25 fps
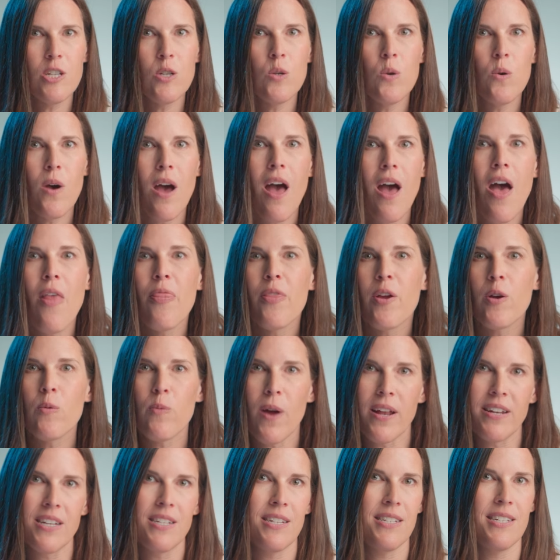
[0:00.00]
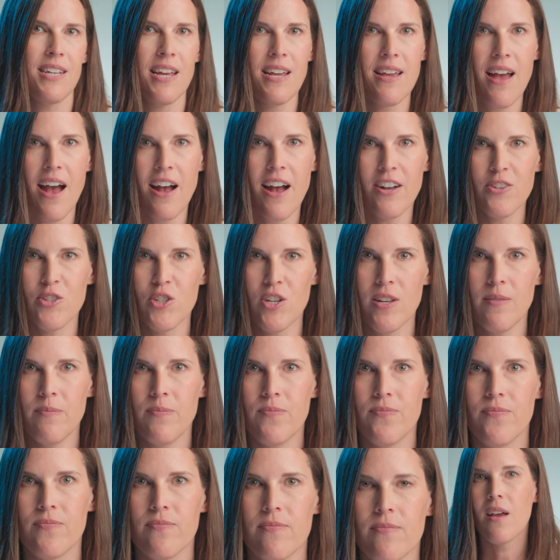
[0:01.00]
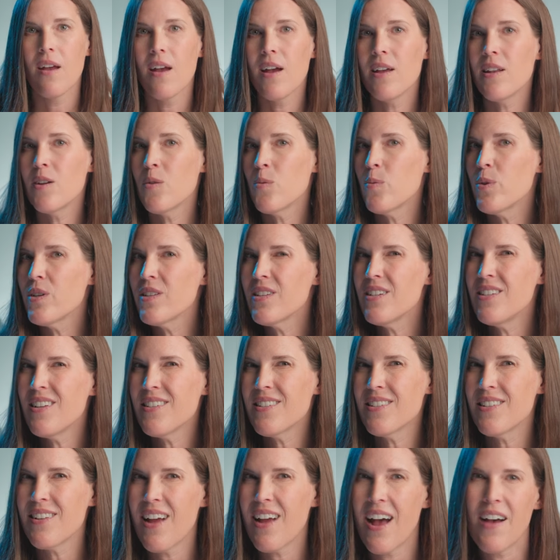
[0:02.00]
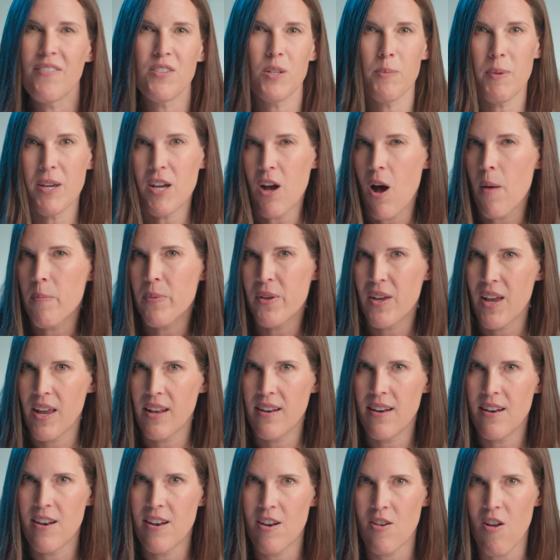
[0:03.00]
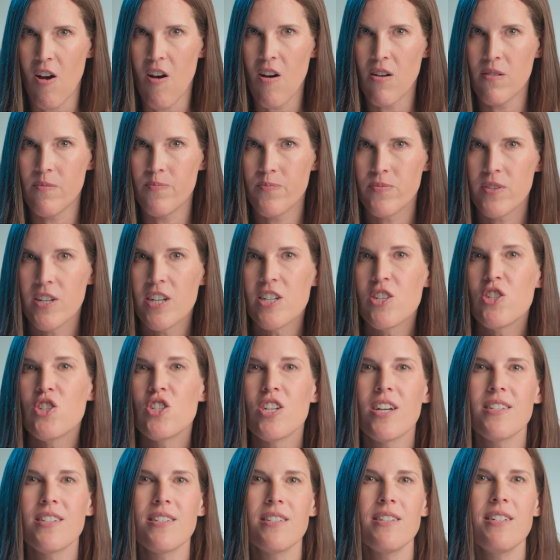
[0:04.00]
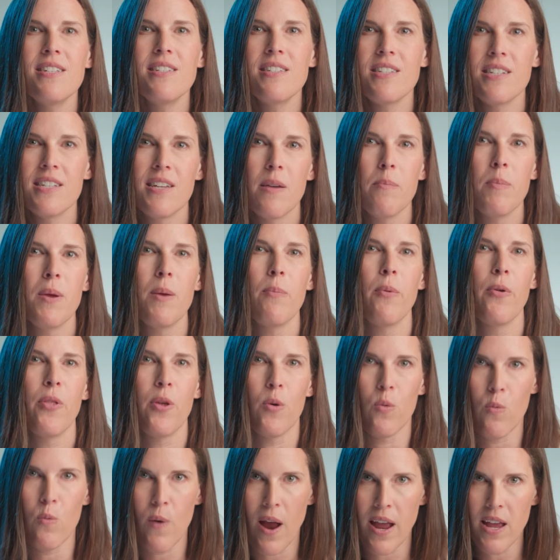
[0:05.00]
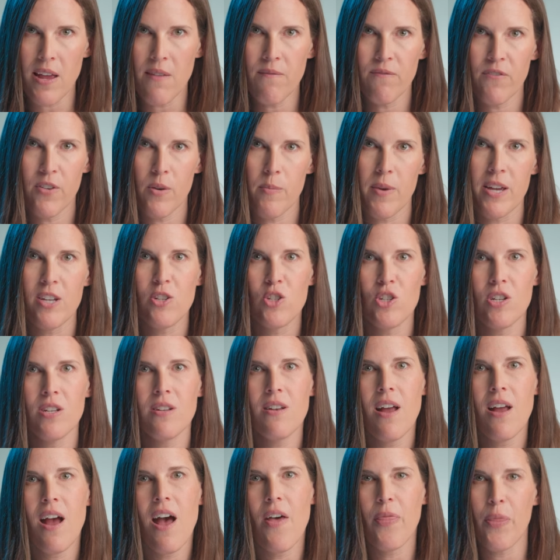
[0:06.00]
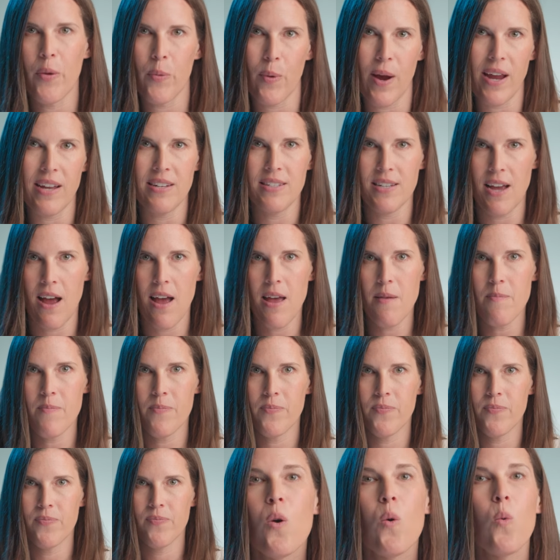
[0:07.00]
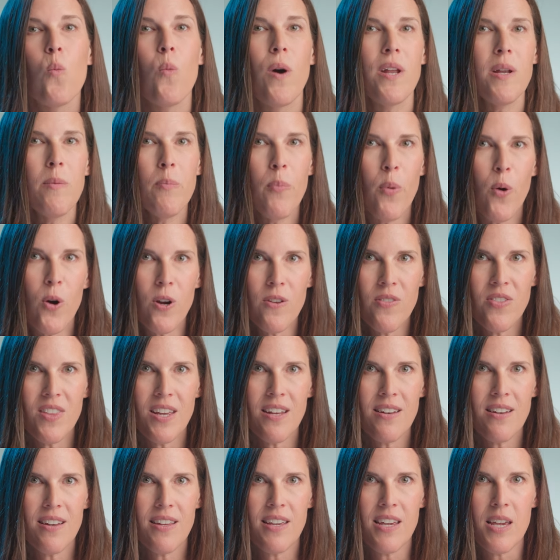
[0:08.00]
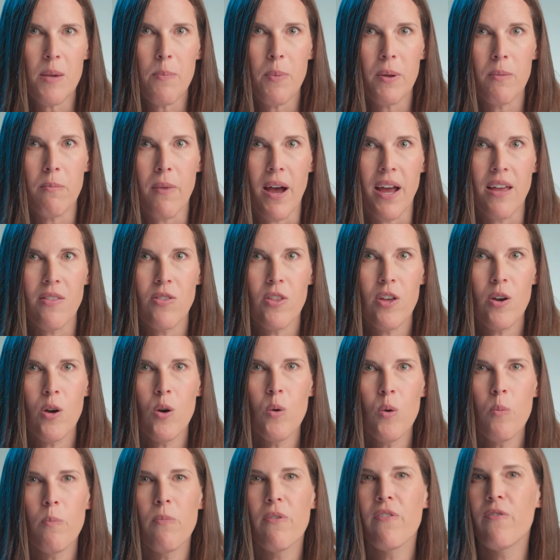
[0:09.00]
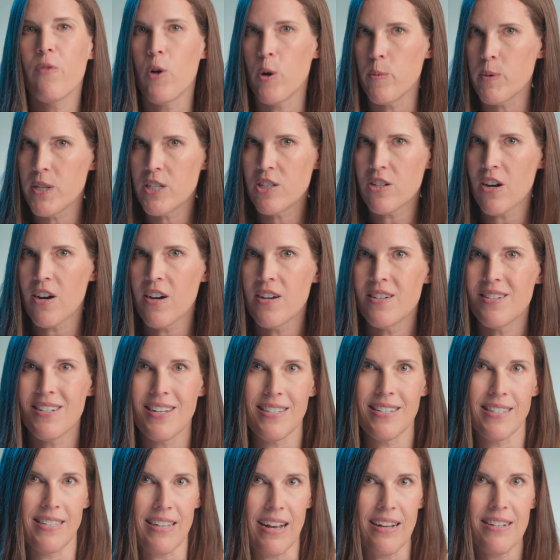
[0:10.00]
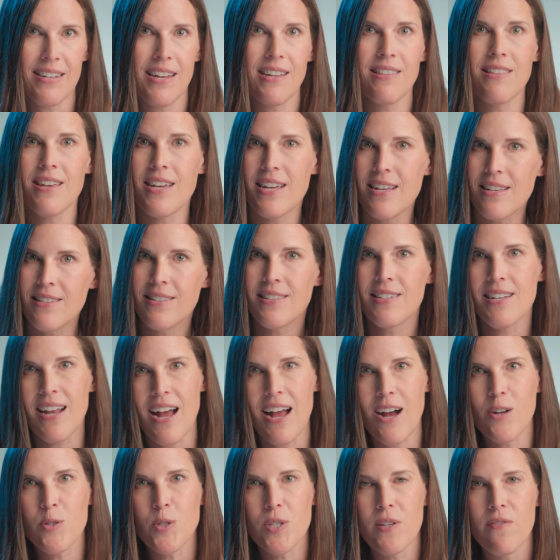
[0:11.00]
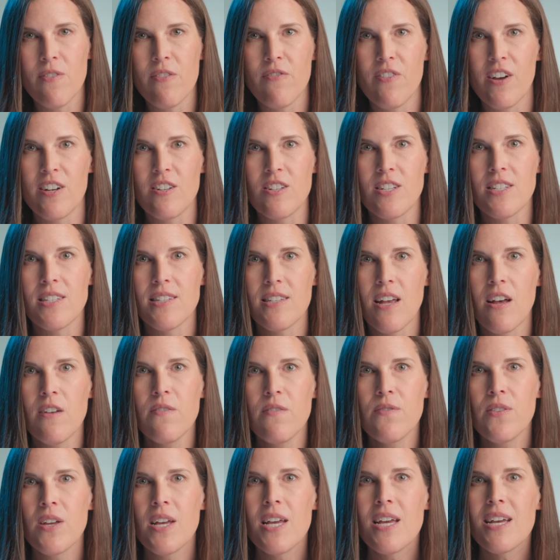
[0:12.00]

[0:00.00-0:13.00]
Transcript: you, and they're ready to take action. And it really doesn't have to be complicated at all. It just needs to give people the right information at the right time. One important thing to keep in mind, though, before we start dissecting the ins and outs of the funnel itself,